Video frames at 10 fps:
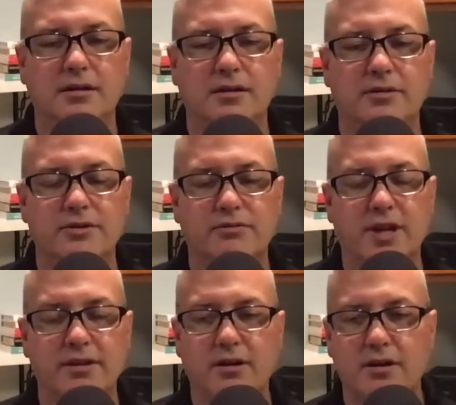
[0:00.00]
There was
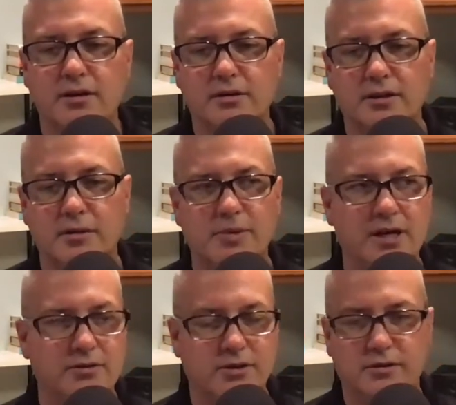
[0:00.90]
another article
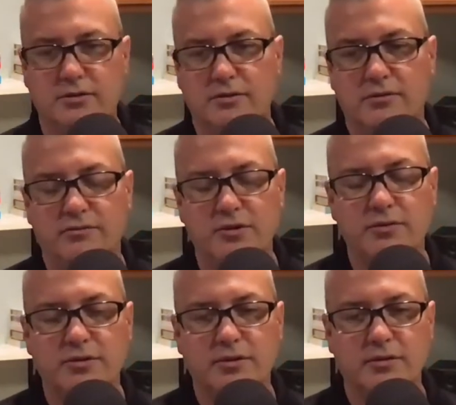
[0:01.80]
about
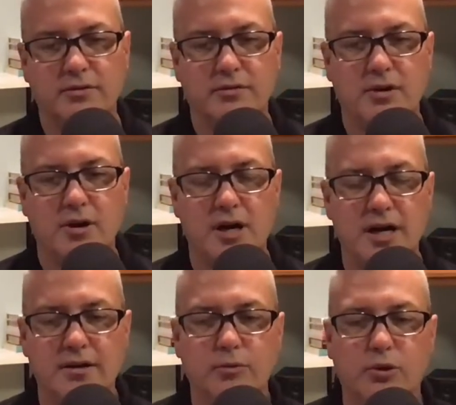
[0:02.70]
Ruth
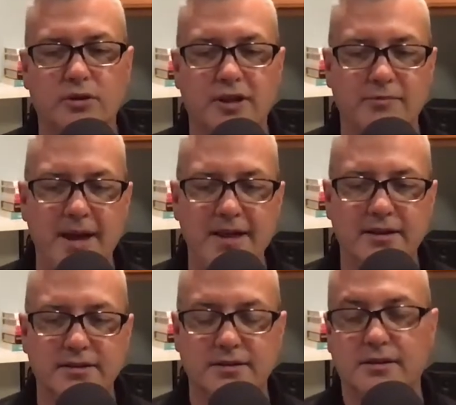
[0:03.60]
on work-life
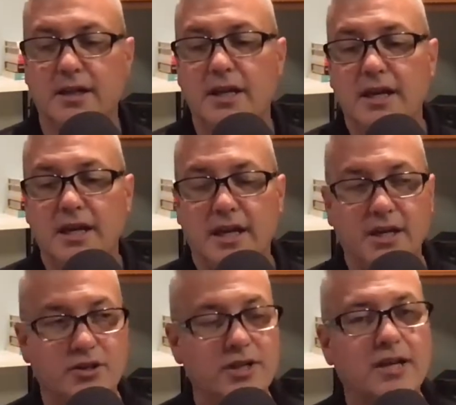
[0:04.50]
balance,
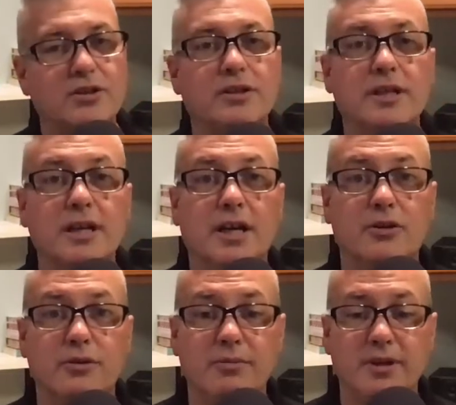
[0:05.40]
and she actually
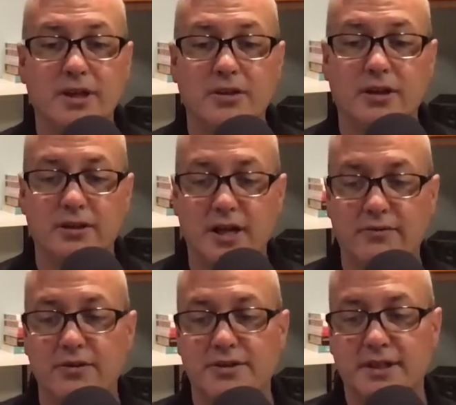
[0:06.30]
attributed a lot of
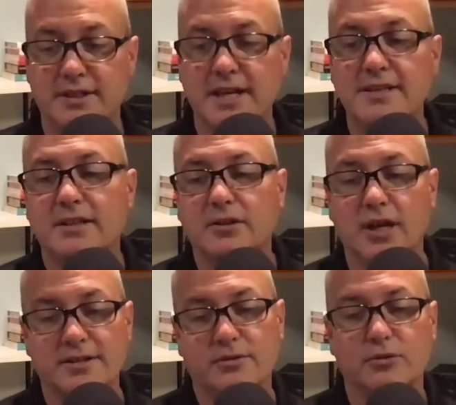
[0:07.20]
her success in
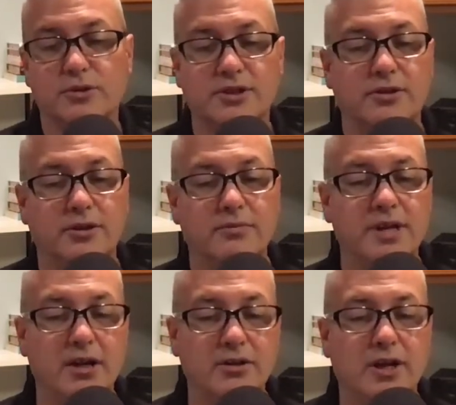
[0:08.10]
law school to her
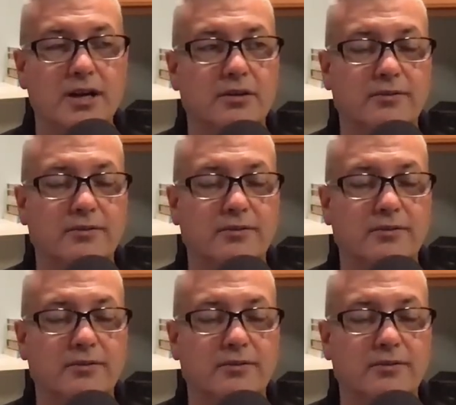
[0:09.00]
young daughter.